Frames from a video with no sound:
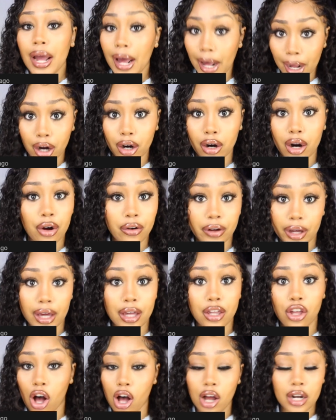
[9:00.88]
hair,
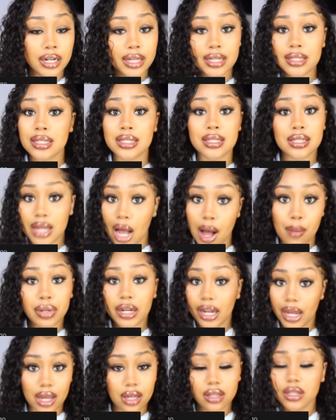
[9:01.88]
okay? Y'all need to stop
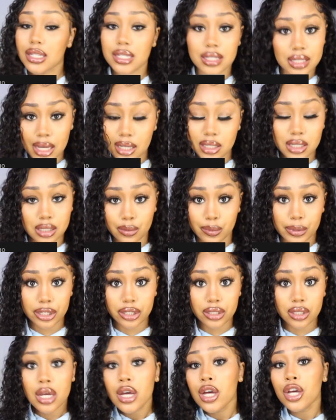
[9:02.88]
playing these
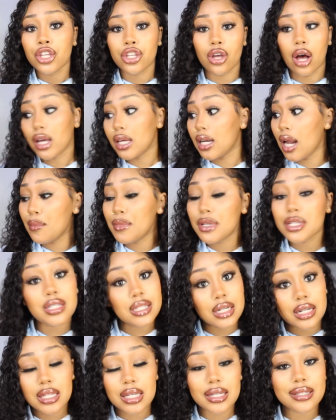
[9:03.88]
customers. Y'all cannot be
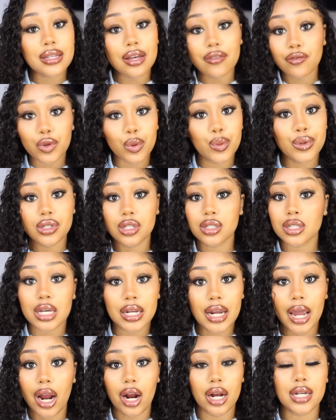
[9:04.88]
sending these influencers
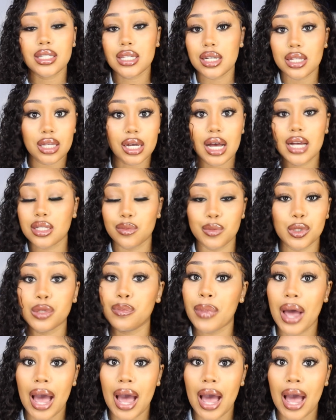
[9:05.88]
good hair and sending the customers